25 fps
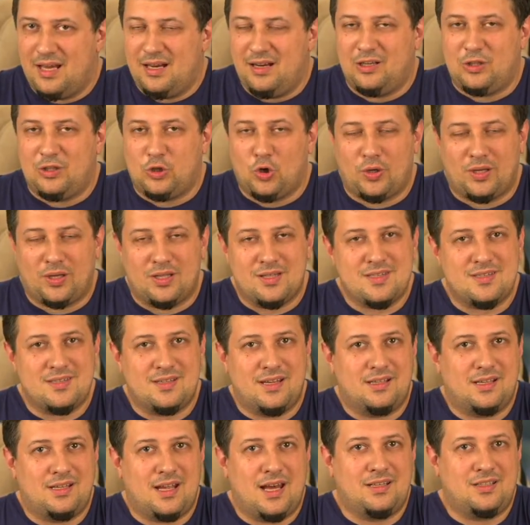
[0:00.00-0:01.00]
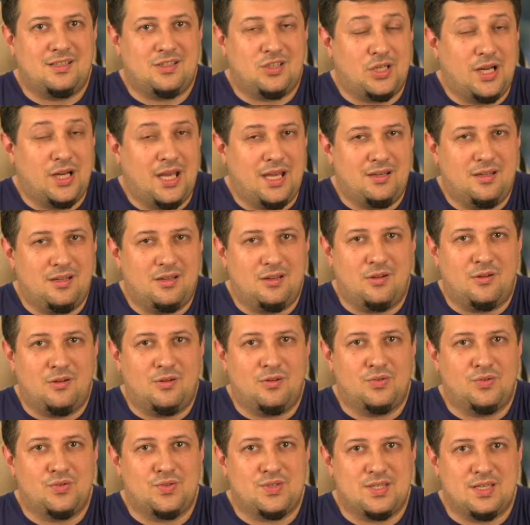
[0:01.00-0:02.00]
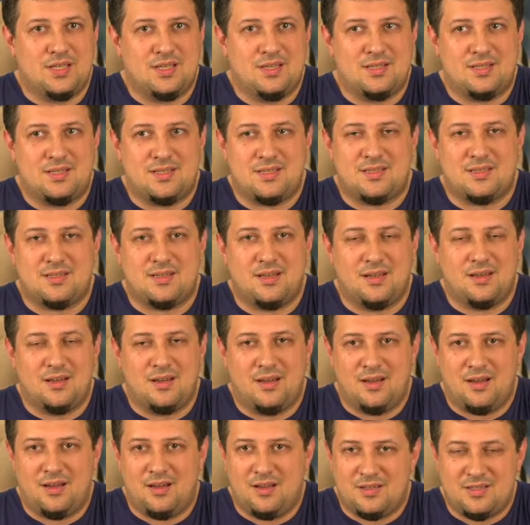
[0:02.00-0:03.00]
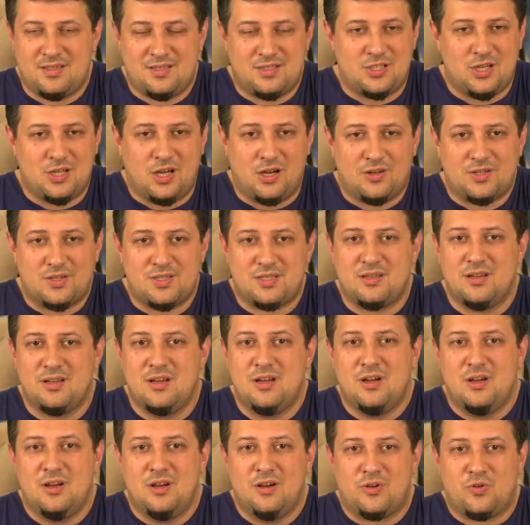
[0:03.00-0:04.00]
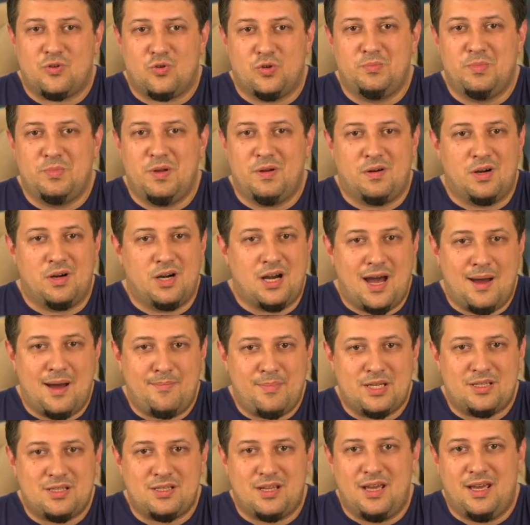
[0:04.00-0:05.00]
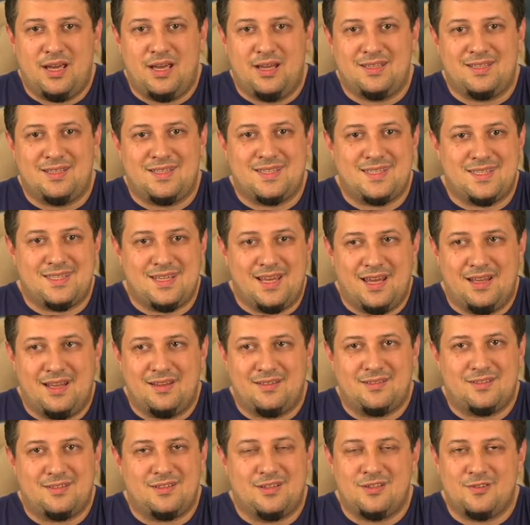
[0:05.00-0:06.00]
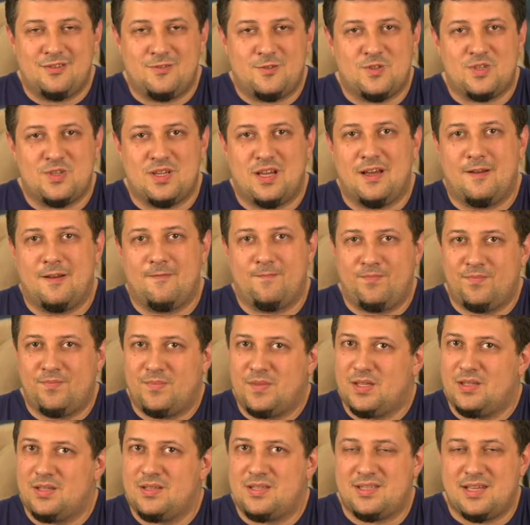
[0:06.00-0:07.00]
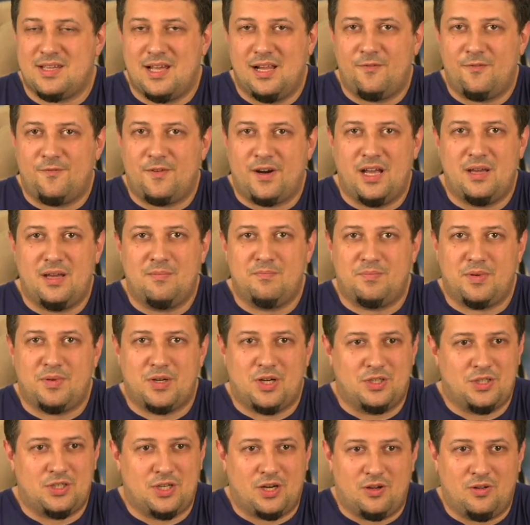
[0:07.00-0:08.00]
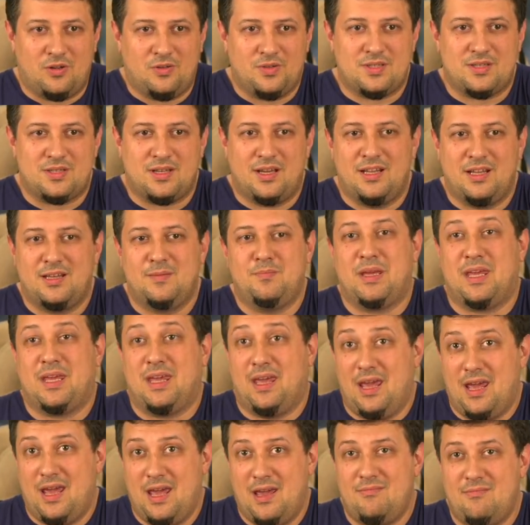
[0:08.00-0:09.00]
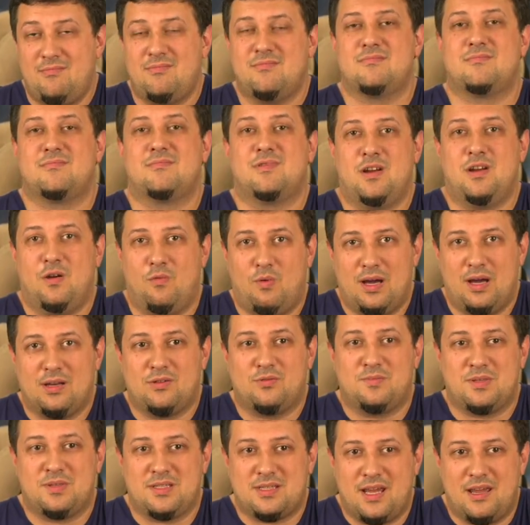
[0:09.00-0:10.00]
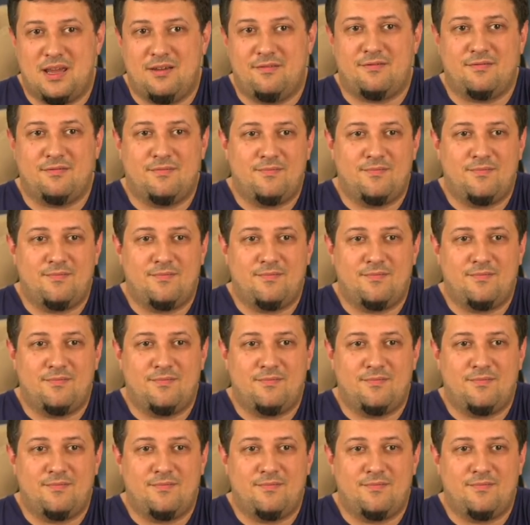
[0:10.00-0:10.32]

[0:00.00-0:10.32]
tokens that are trading on these stocks could be wrapped and sent into the Cellframe protocols and became quantum safe.